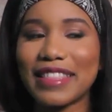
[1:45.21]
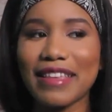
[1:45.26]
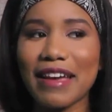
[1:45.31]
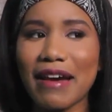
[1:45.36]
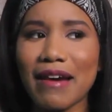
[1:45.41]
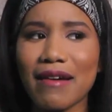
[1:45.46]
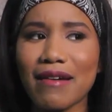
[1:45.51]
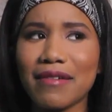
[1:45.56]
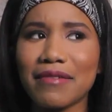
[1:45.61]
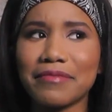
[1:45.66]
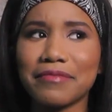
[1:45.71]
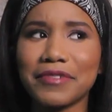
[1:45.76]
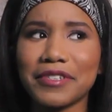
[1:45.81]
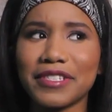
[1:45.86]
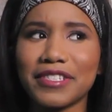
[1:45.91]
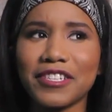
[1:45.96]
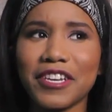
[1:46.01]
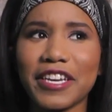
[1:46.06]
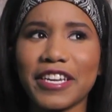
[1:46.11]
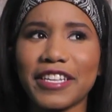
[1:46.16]
No,
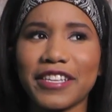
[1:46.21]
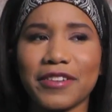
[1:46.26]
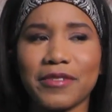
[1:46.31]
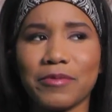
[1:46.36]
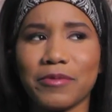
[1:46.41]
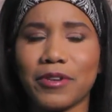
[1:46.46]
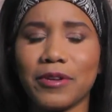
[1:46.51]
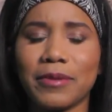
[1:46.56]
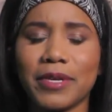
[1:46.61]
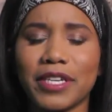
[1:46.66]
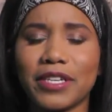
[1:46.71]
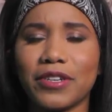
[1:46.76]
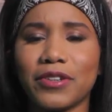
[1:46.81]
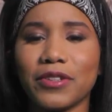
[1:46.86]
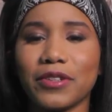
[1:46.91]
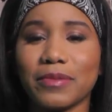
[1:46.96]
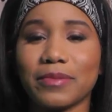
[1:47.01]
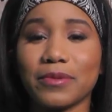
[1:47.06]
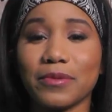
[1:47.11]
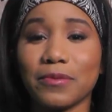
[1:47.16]
most likely I'll probably
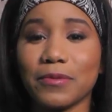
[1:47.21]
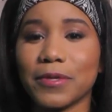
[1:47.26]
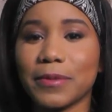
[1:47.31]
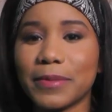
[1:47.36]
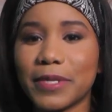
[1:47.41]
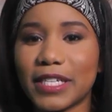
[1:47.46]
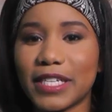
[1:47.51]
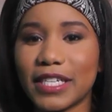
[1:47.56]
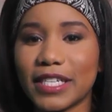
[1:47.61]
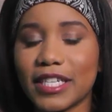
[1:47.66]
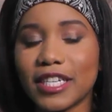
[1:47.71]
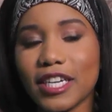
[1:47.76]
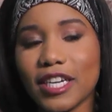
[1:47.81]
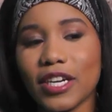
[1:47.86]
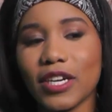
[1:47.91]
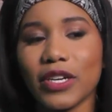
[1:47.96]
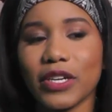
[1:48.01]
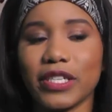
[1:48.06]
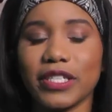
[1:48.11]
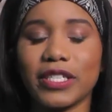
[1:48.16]
call up a woman
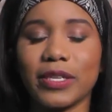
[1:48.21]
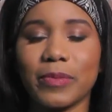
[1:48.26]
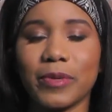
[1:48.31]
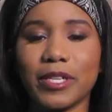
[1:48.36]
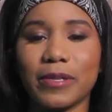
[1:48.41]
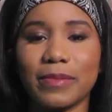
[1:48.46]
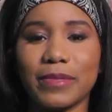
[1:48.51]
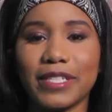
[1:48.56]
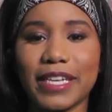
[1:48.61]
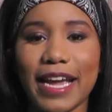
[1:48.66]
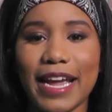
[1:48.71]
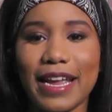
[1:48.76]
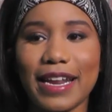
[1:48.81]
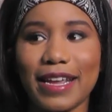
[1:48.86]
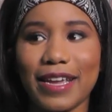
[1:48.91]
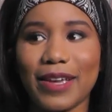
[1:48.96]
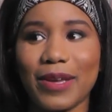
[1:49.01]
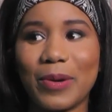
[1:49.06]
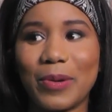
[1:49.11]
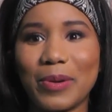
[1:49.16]
mm-hmm. or someone I'm
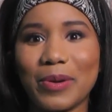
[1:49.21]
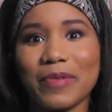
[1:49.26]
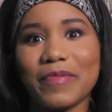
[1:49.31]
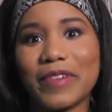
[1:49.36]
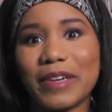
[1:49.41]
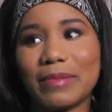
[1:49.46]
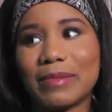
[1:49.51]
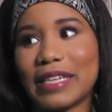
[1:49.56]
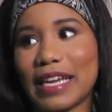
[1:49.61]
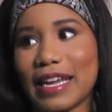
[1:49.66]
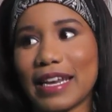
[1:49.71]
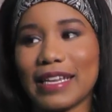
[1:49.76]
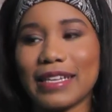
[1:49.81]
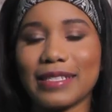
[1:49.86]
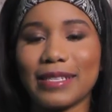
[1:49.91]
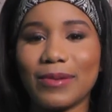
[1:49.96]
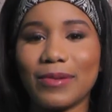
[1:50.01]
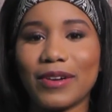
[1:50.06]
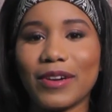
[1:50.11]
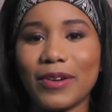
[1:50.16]
dating, or if I'm
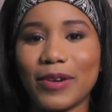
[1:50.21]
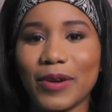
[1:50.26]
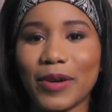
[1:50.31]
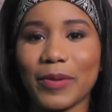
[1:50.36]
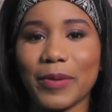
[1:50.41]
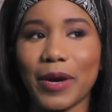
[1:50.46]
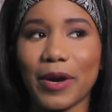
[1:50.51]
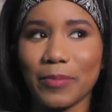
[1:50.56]
dating someone, I'll go.